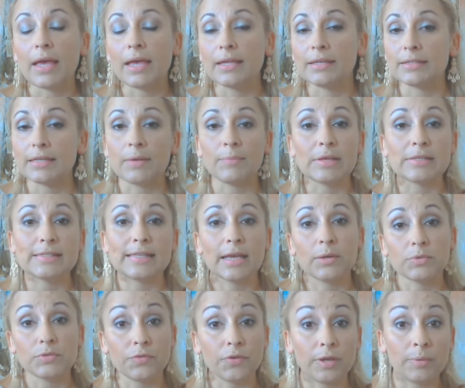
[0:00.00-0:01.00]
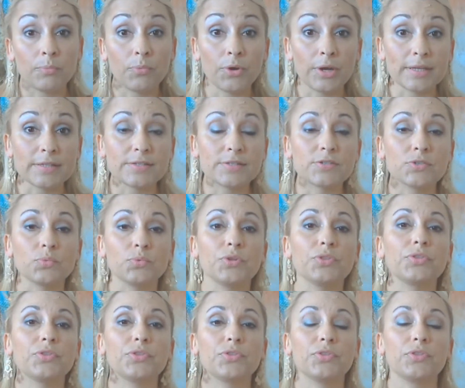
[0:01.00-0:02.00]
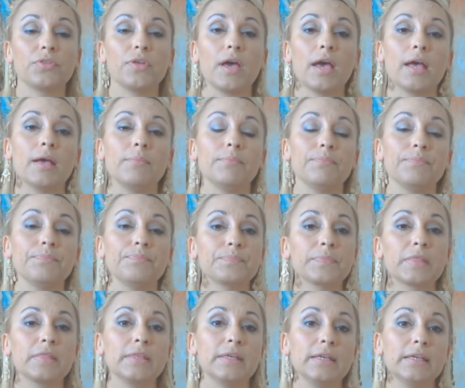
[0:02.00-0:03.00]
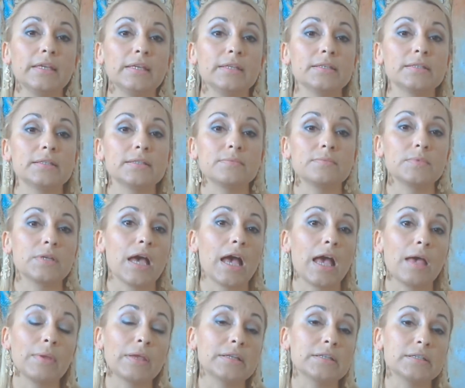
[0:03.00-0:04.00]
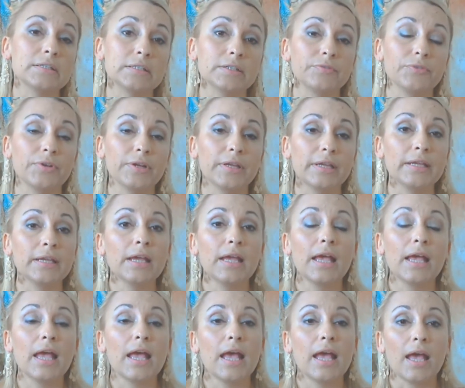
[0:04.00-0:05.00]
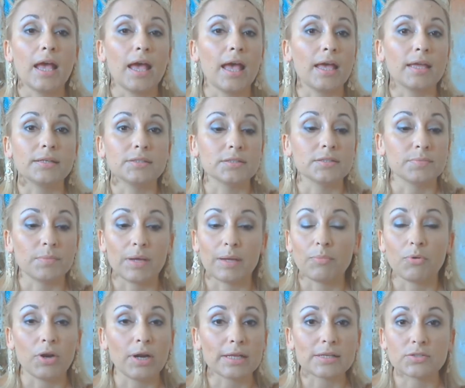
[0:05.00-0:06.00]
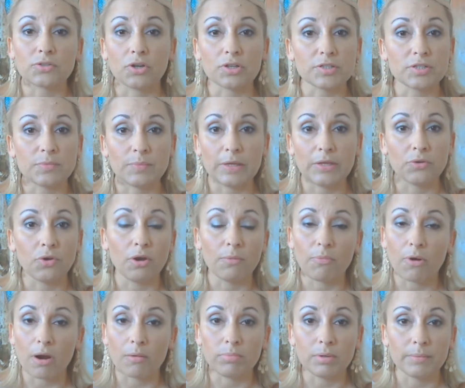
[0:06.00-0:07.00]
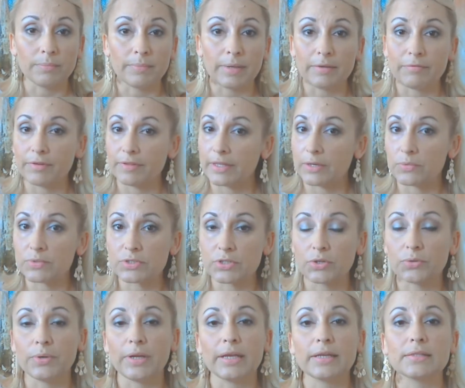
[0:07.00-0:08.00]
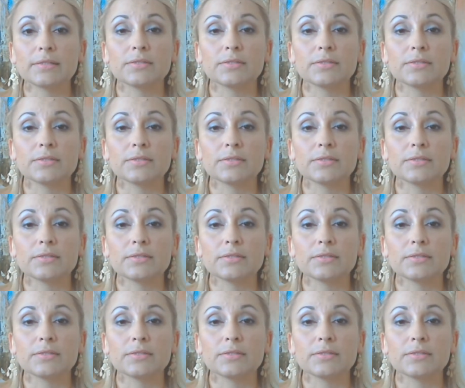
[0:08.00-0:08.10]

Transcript: And I must say, I was very impressed with the timing and delivery, and my products got to me no problem, everything was correct.